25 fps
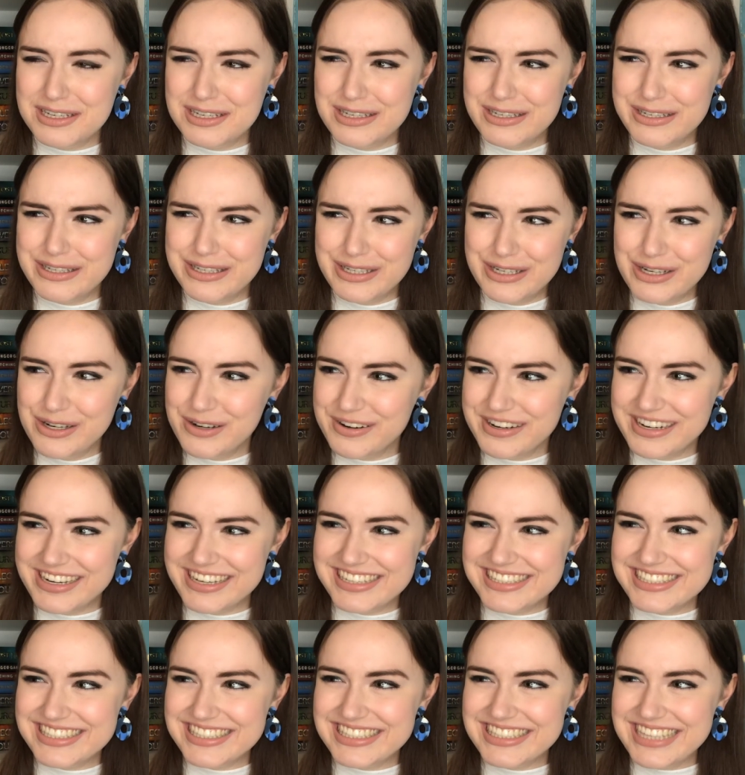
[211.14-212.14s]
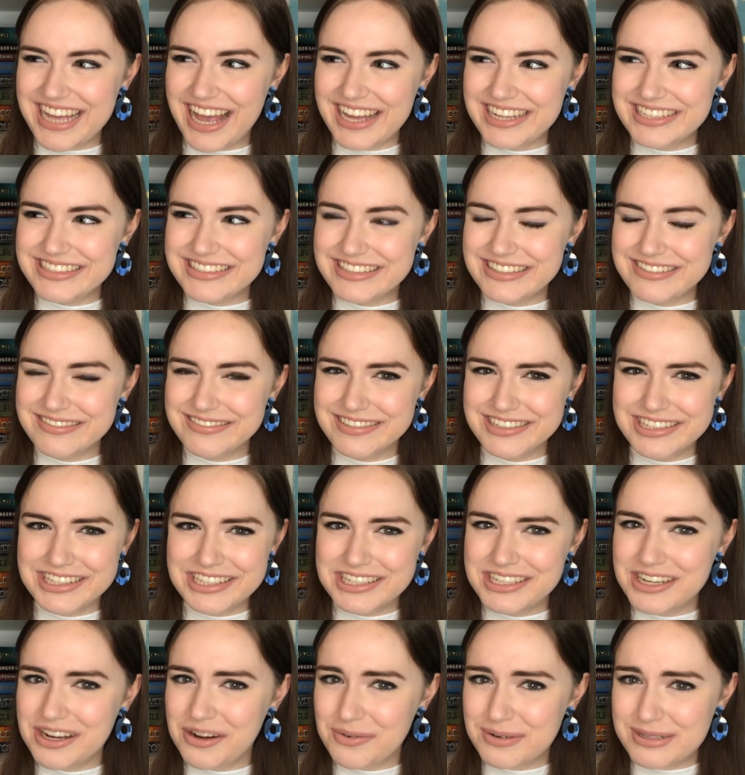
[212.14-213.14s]
curious. I don't really
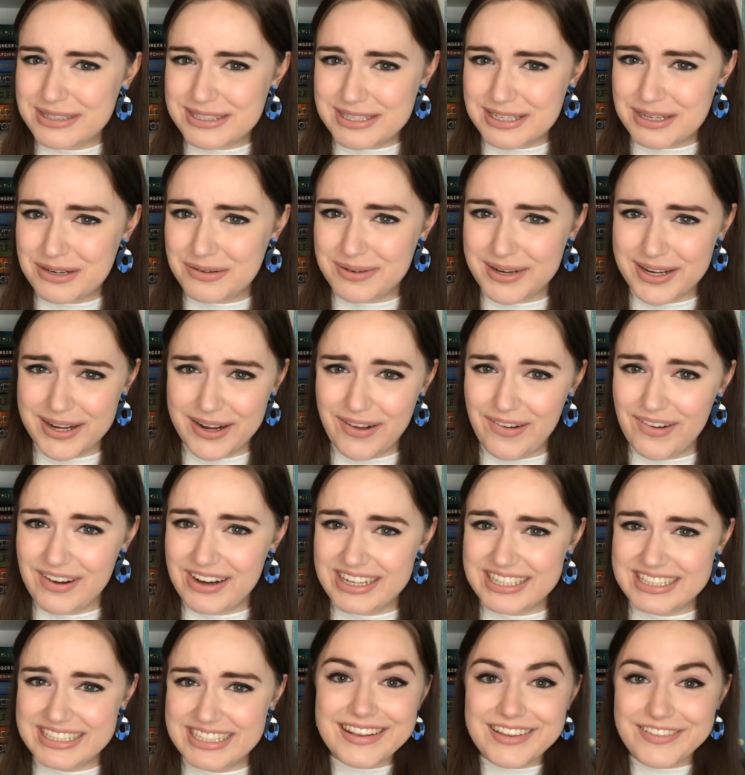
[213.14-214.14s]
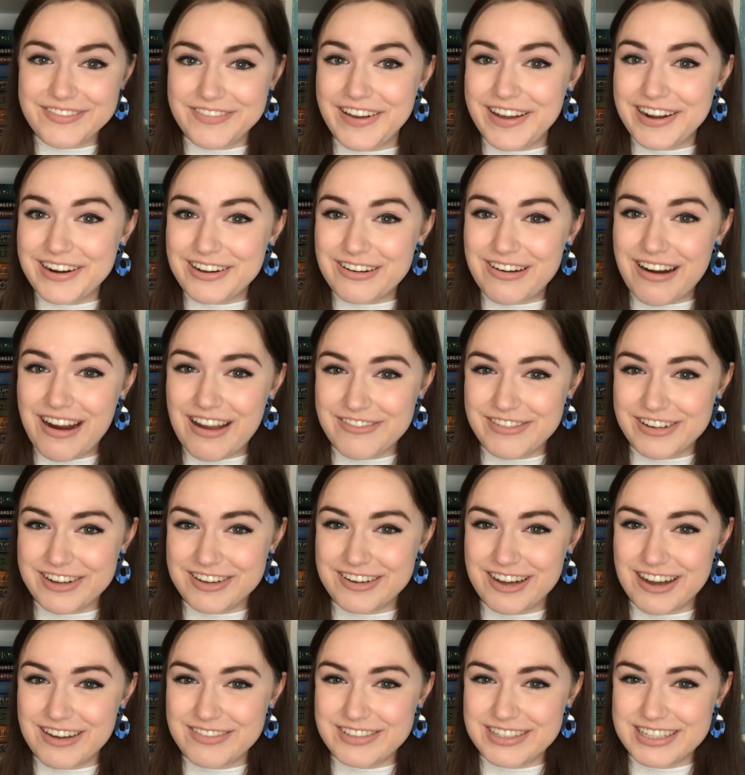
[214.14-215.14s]
know what's going on. The final graphic
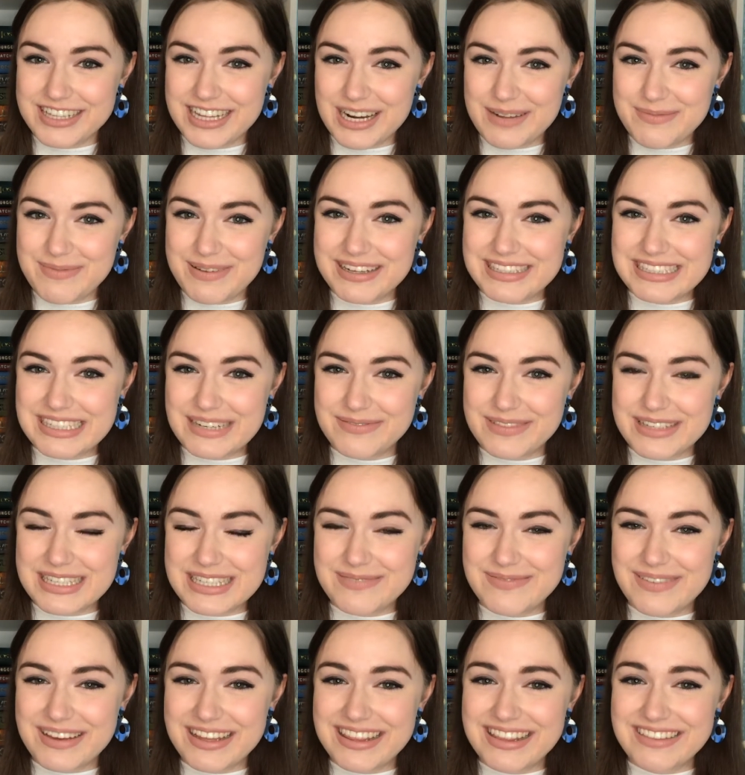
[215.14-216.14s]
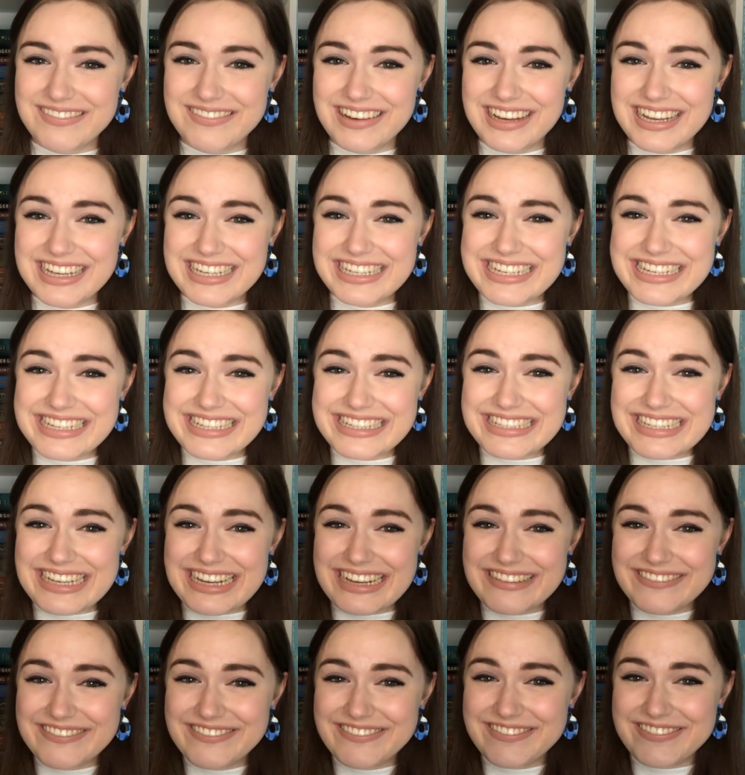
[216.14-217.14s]
novel that I picked up this month was
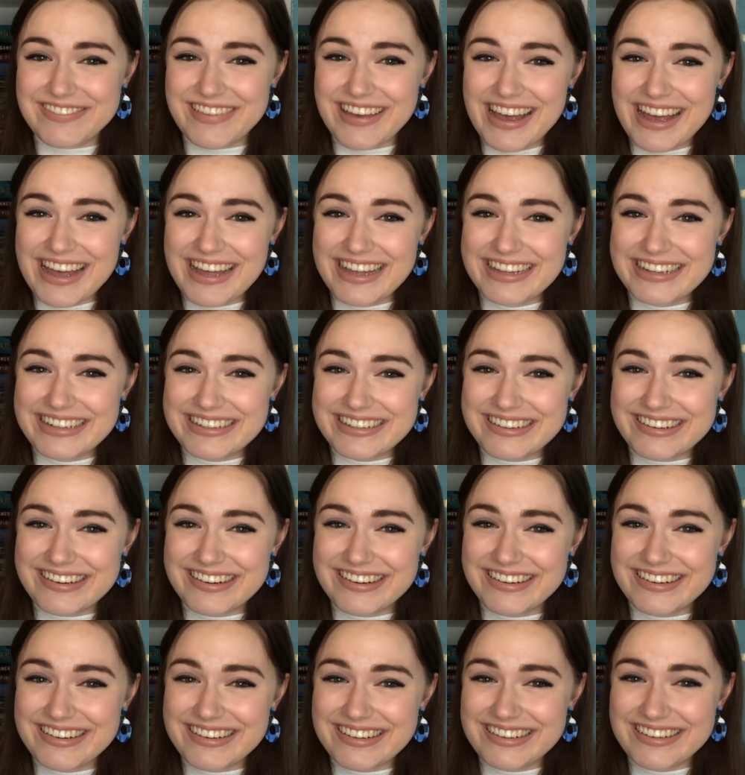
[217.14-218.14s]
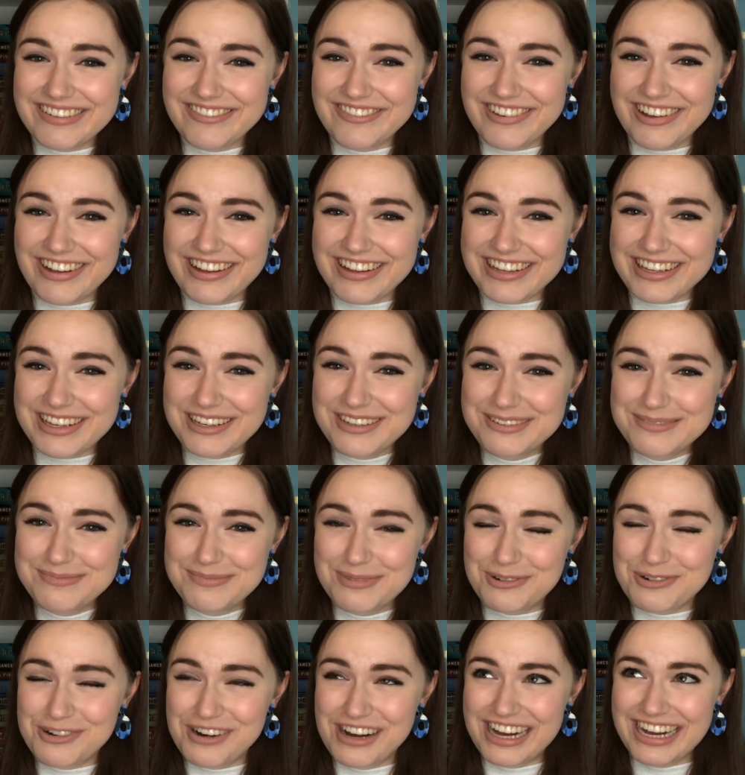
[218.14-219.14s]
Fangirl
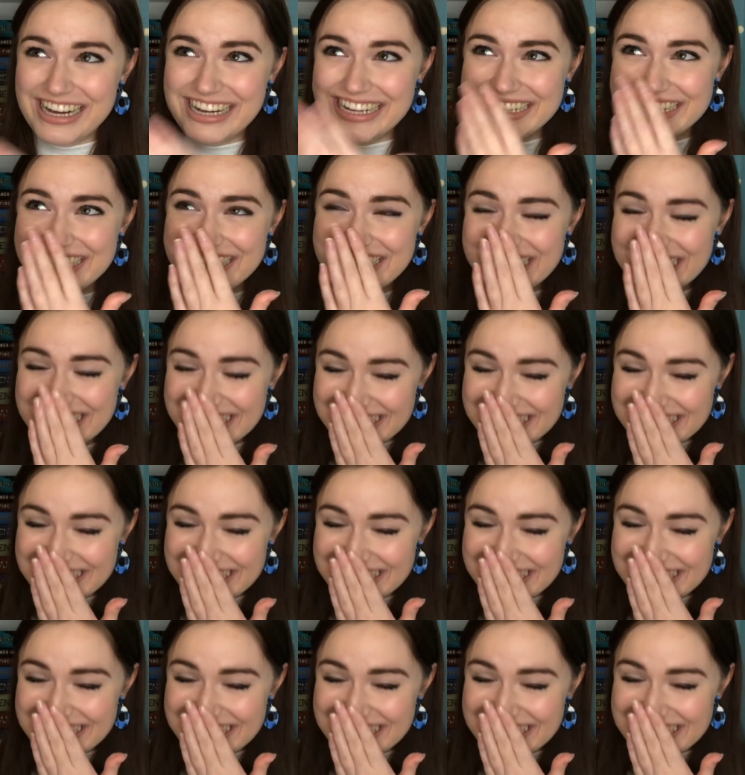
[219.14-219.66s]
Volume 1.